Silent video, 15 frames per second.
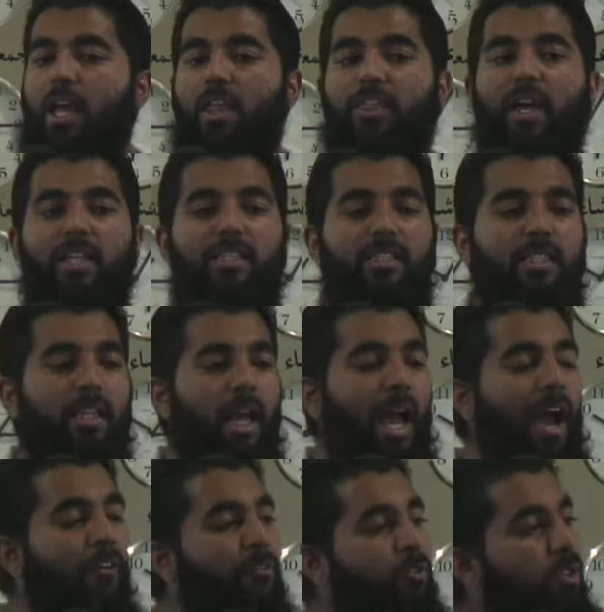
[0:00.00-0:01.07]
that
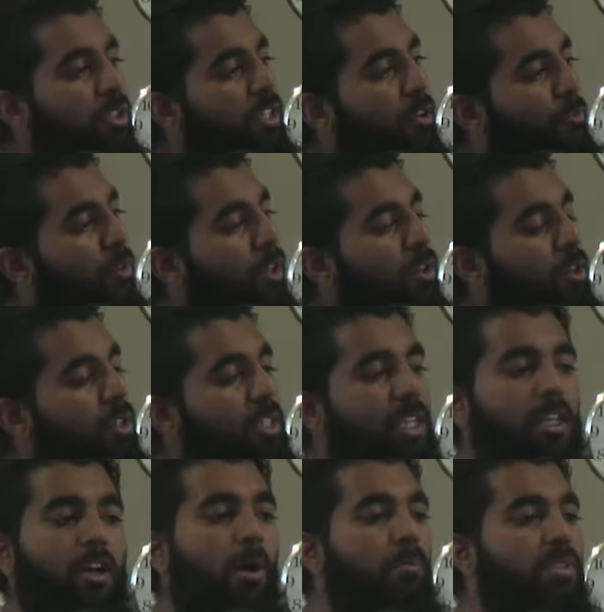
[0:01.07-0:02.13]
after difficulty
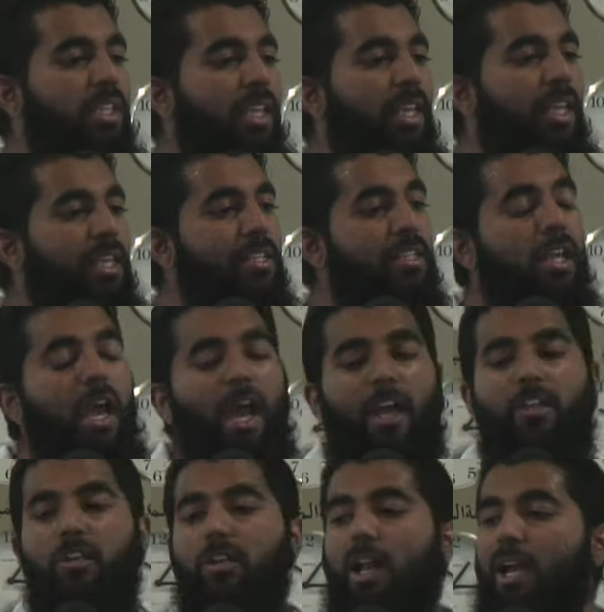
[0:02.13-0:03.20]
comes ease and
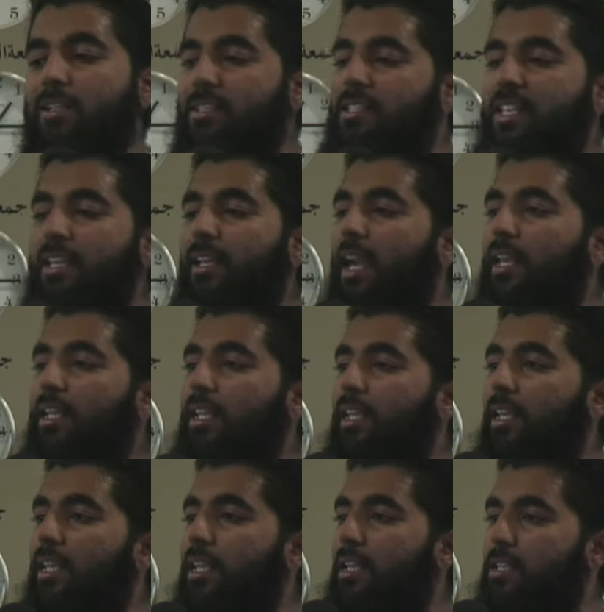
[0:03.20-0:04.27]
you're not seeing any
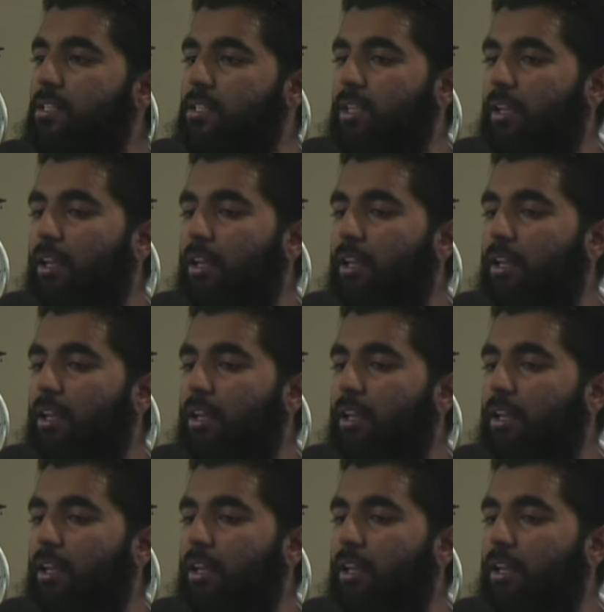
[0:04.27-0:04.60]
ease